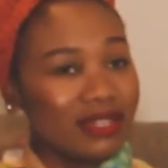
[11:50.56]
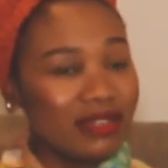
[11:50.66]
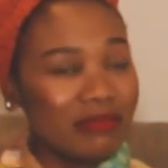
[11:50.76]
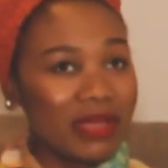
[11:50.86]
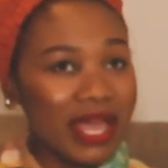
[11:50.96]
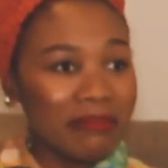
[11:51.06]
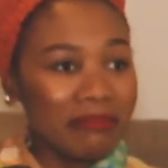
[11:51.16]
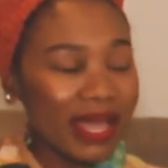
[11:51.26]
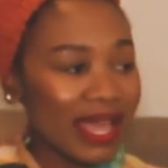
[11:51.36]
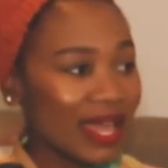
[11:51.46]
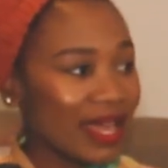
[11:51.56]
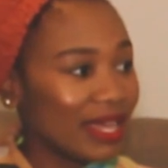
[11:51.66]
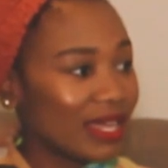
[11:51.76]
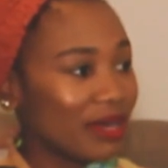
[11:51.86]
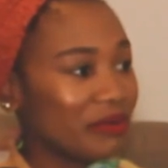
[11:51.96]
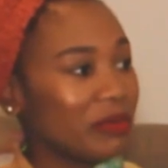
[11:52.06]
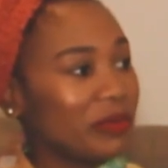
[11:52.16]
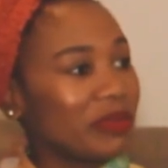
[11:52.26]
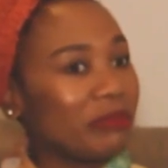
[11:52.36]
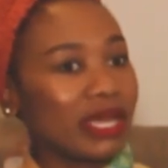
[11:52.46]
Handbag. I
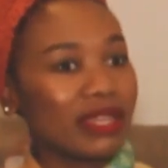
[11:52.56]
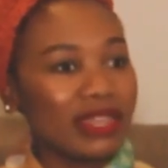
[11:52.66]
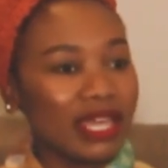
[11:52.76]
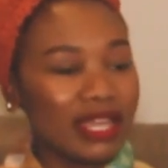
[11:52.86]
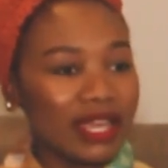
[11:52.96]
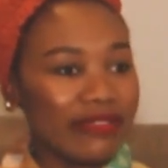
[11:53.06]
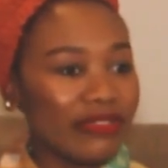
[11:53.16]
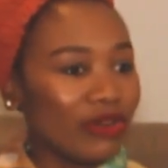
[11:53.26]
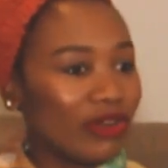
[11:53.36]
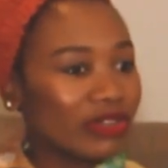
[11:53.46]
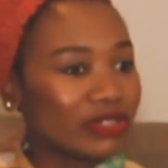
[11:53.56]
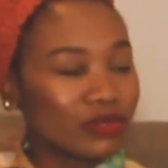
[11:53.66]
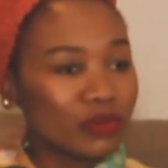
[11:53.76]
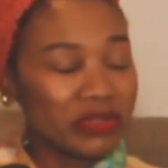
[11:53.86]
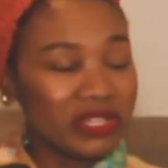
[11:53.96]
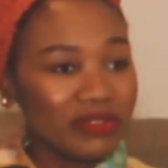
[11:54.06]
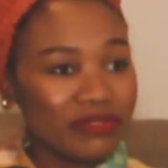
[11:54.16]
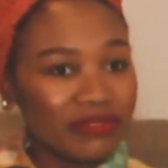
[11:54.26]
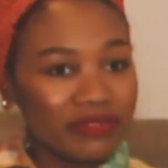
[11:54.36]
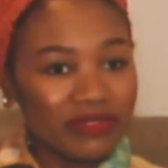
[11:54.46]
remember back then I had the longest weave.